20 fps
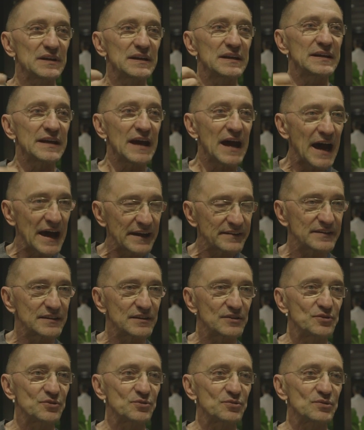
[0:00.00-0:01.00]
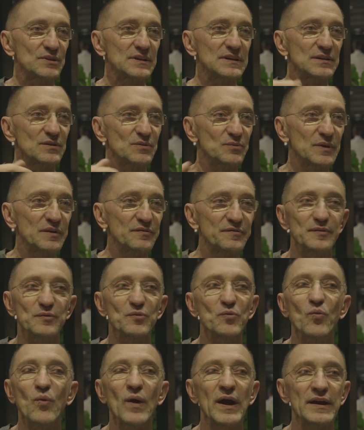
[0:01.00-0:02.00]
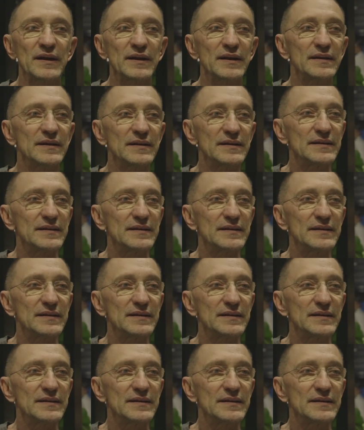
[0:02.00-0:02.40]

in attitude with one,